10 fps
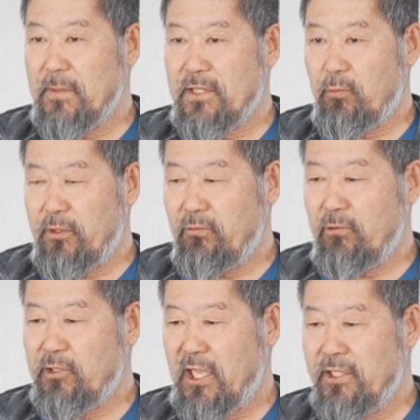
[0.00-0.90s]
is when you
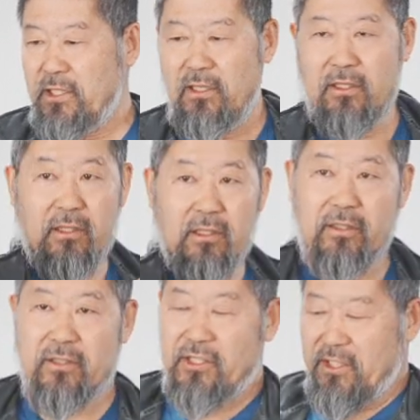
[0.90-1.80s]
rotate,
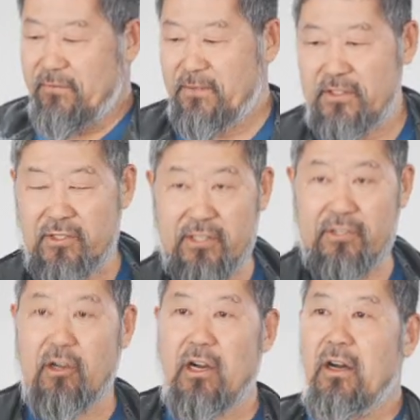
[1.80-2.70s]
the stiffness is
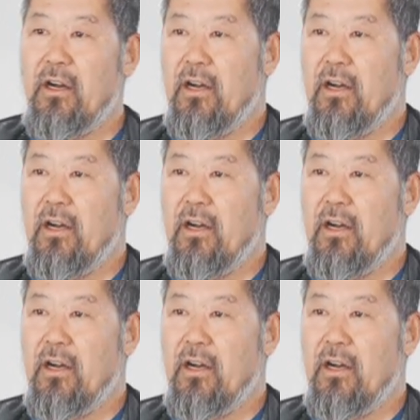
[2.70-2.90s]
gone.